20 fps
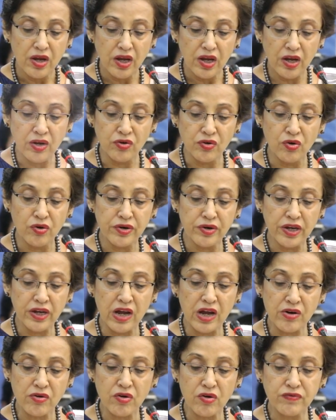ignoring
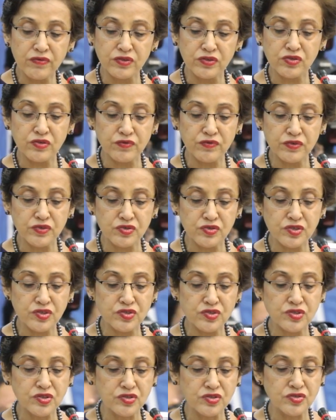our offers of
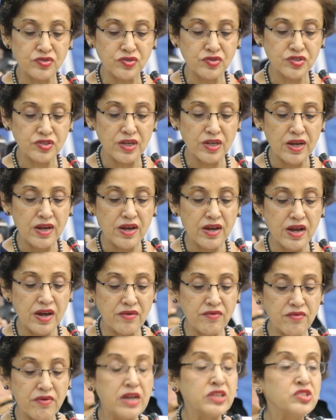assistance
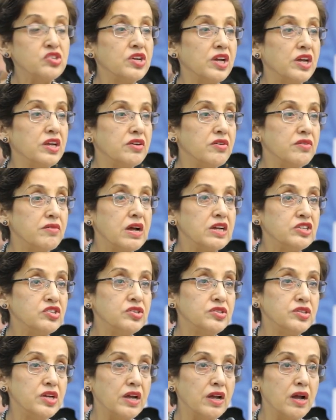and
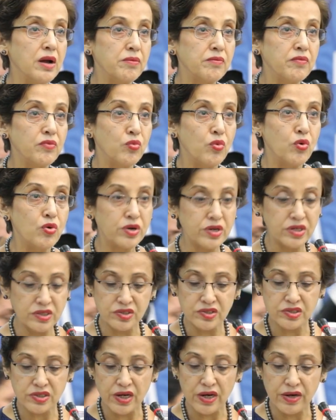ratcheting up war
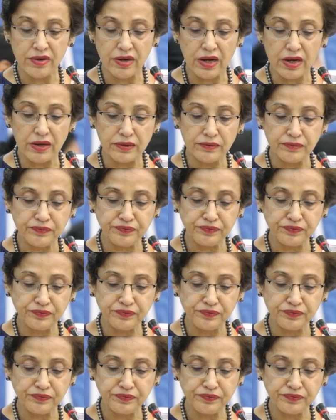hysteria.